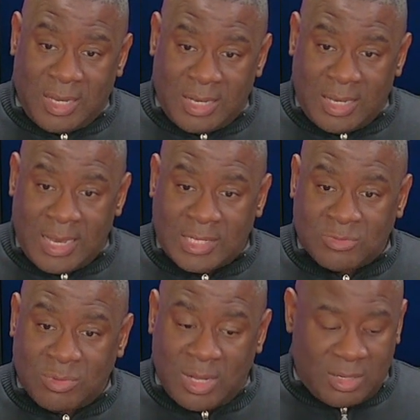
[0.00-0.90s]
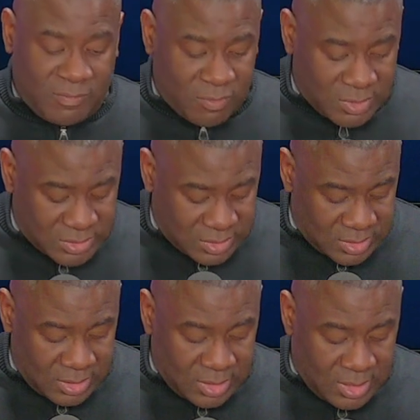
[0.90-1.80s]
And that's when,
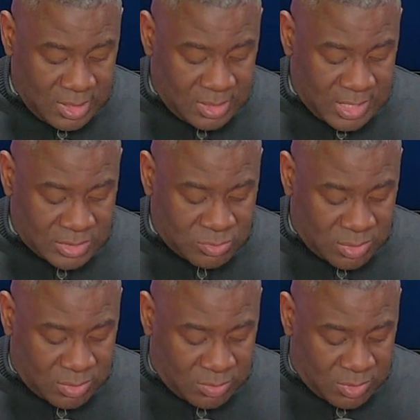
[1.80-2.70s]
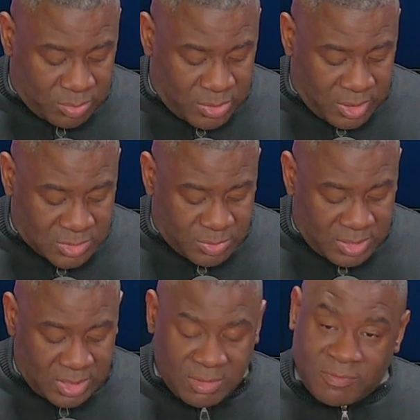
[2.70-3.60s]
unfortunately, that's when parents
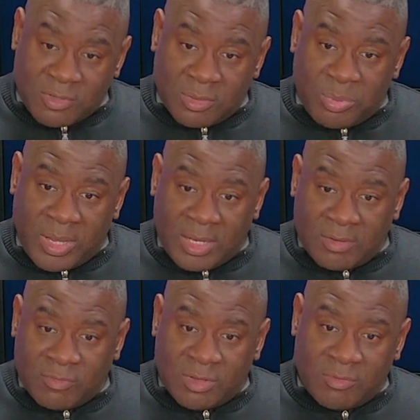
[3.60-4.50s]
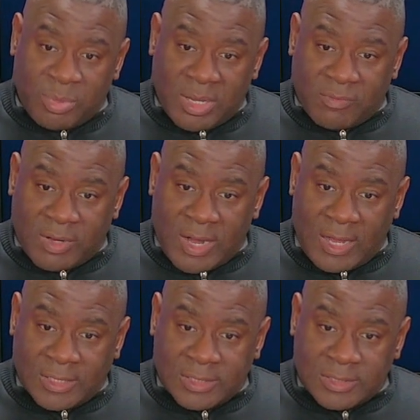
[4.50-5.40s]
begin to feel the pain of paying for
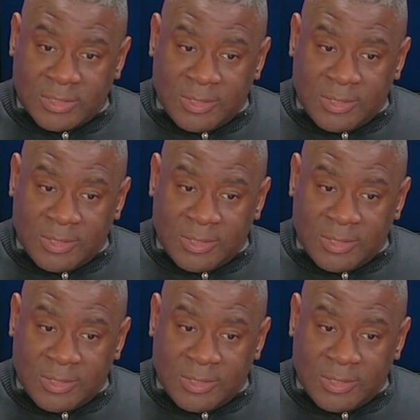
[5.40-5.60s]
college.